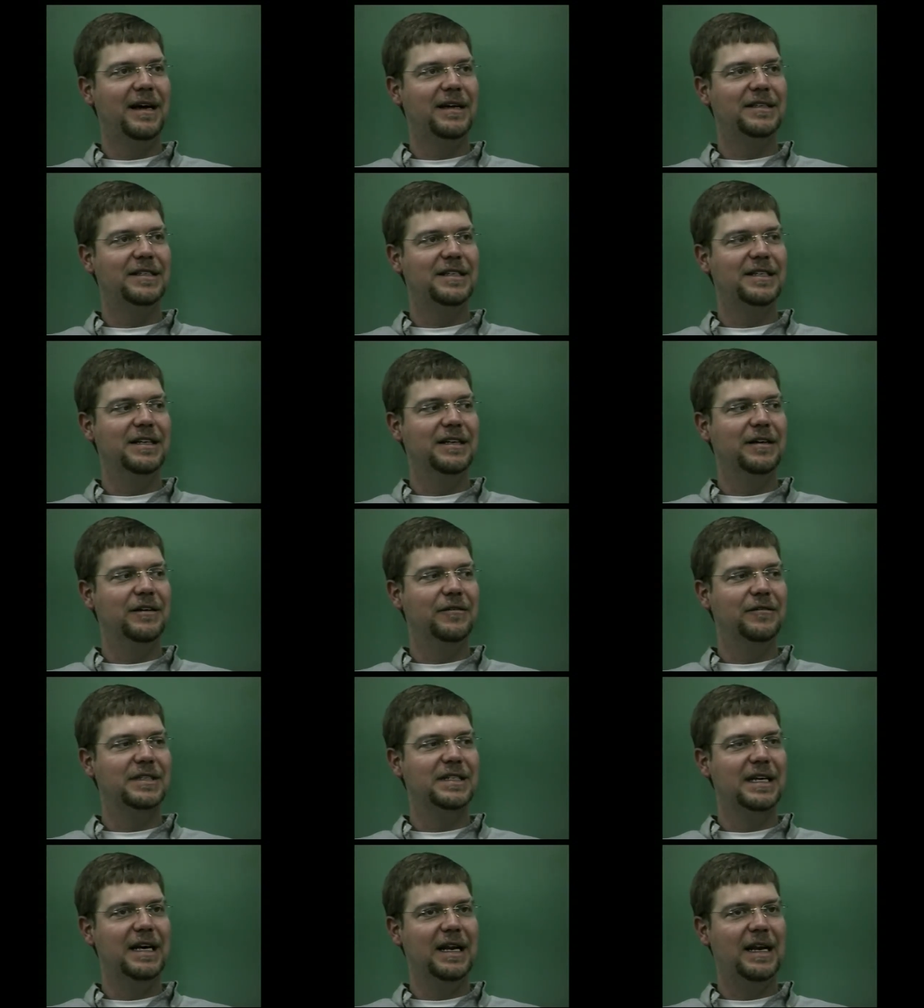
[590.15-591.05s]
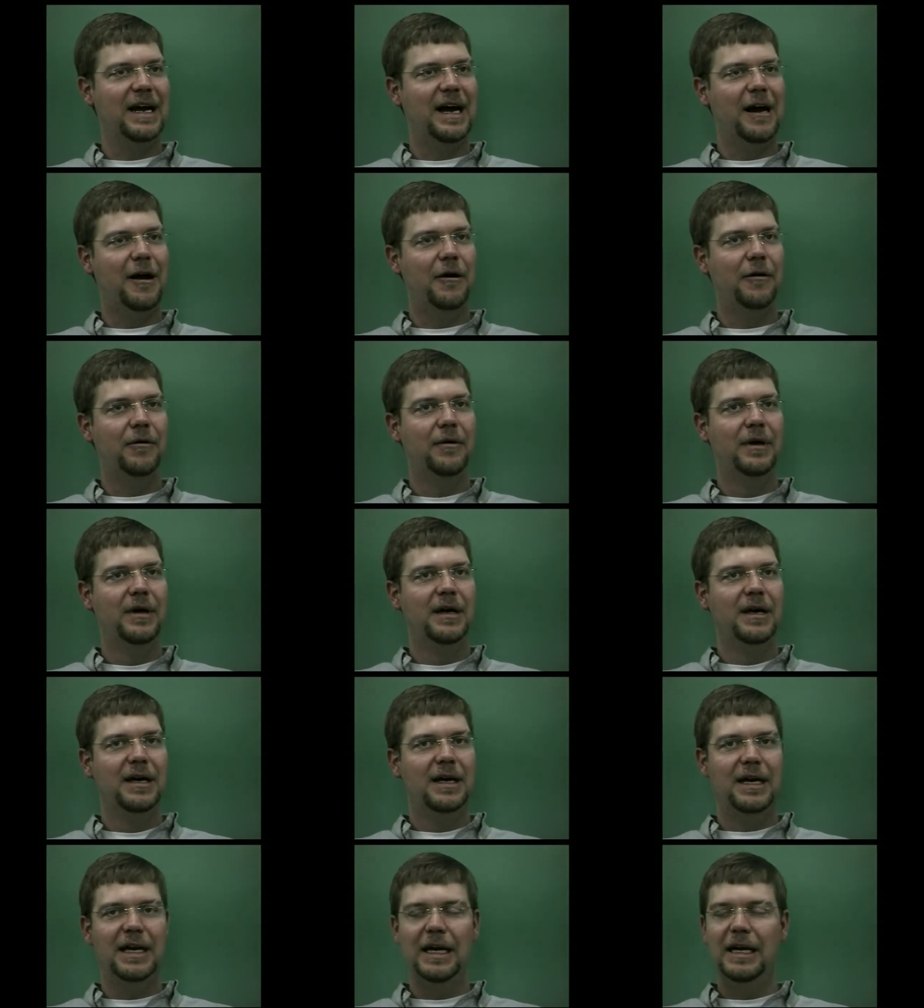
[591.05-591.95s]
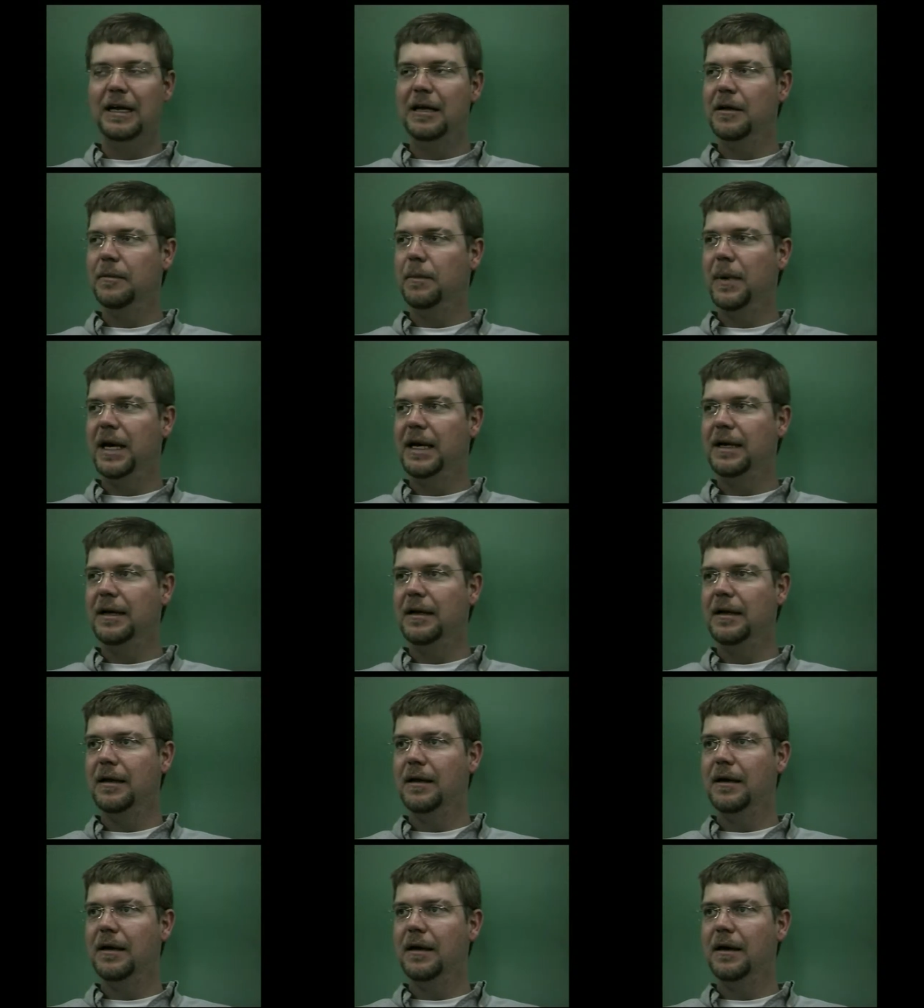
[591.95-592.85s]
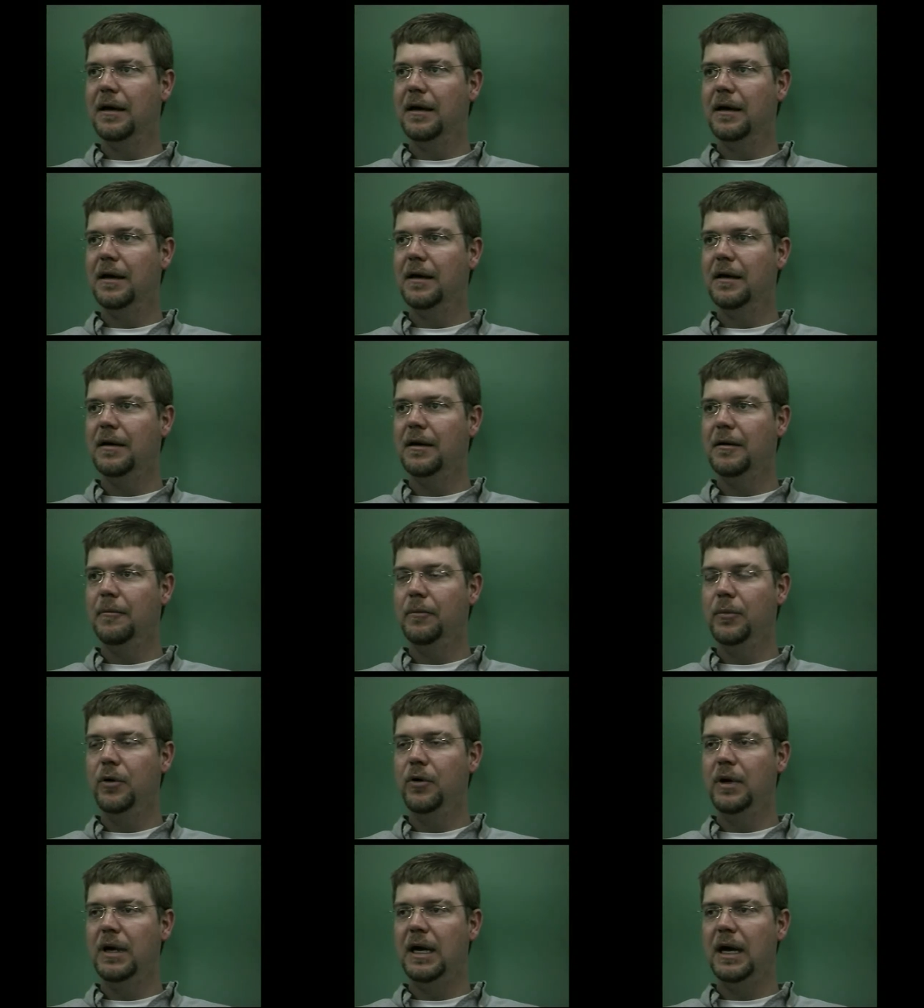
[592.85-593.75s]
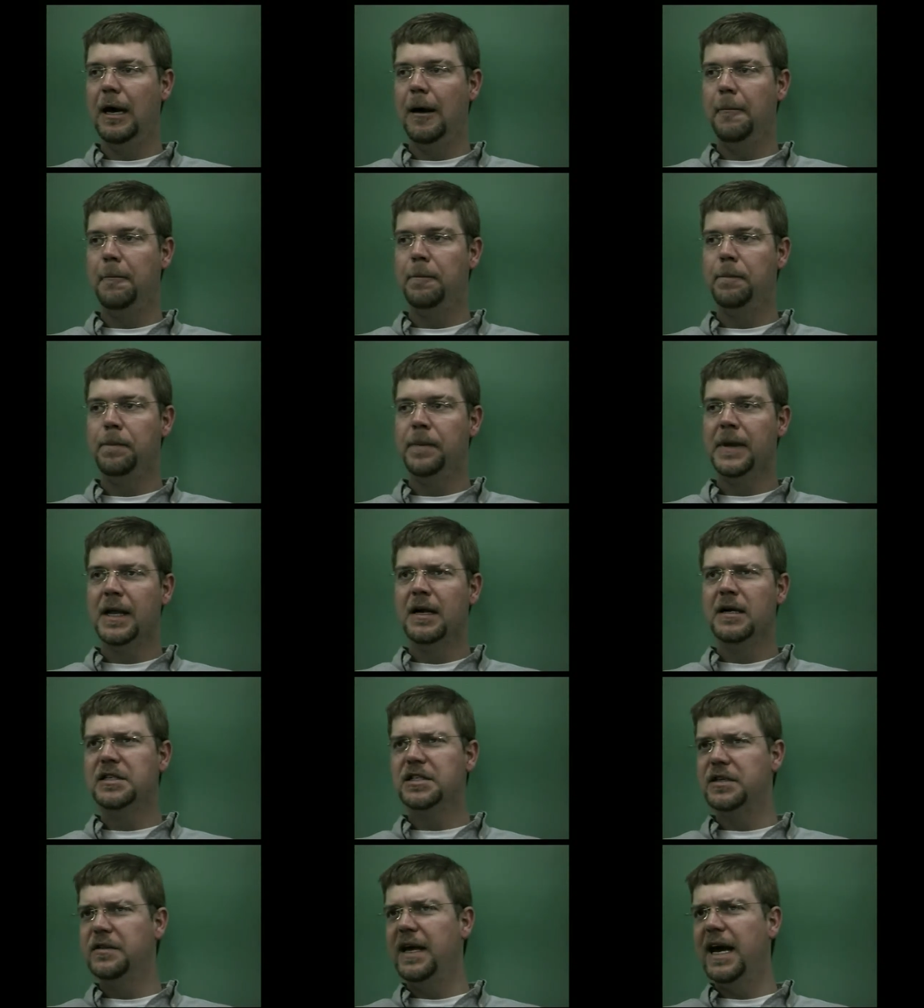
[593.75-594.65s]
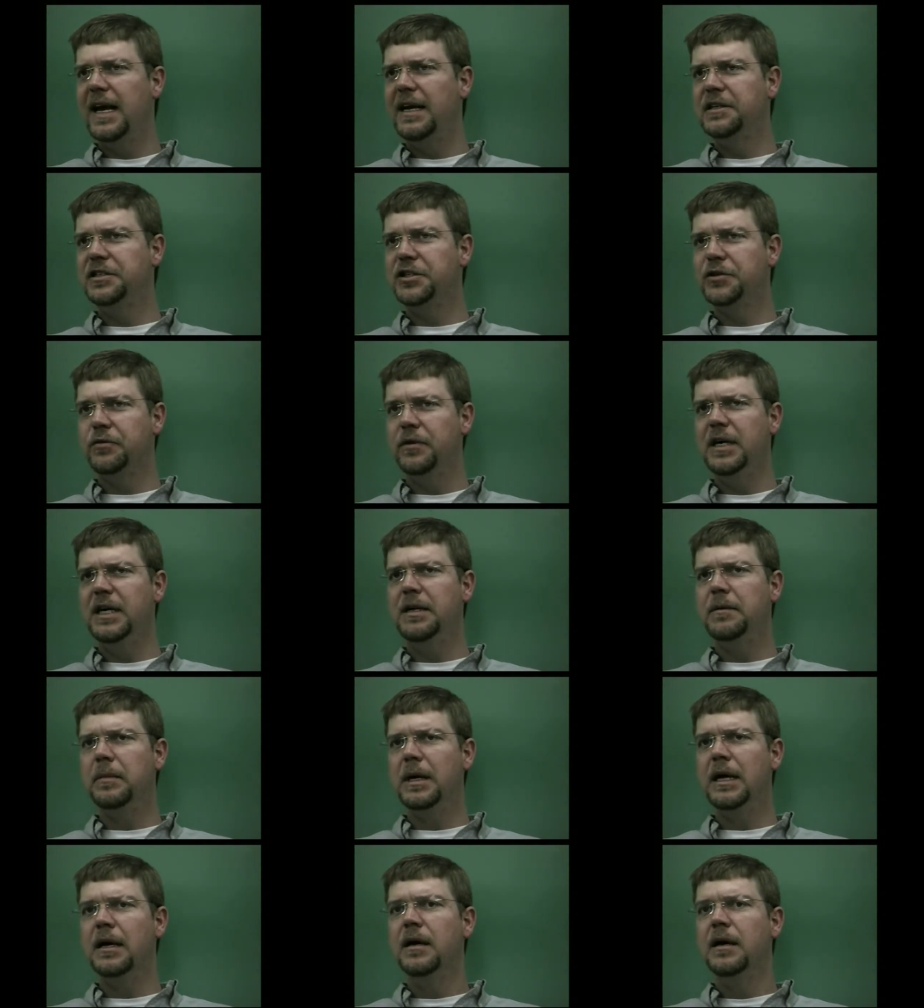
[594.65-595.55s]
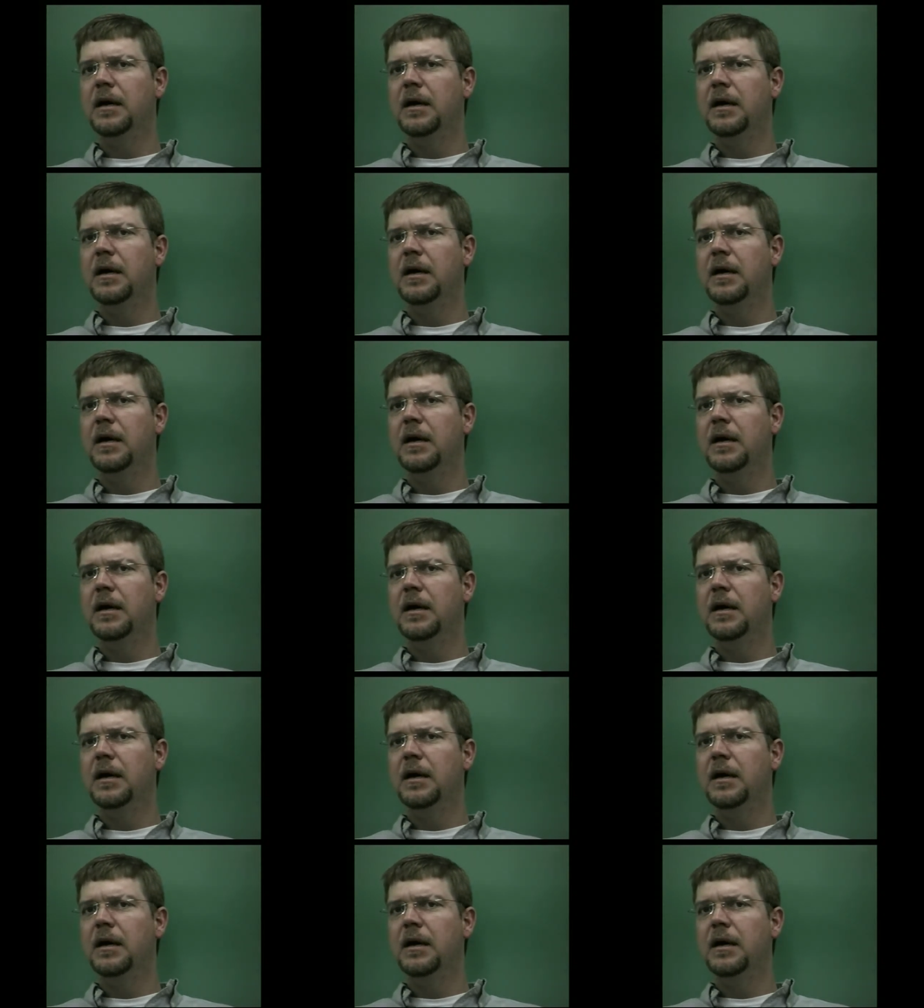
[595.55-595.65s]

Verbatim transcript: I just didn't understand how he didn't make it in, uh, in boot camp. So that intrigued me.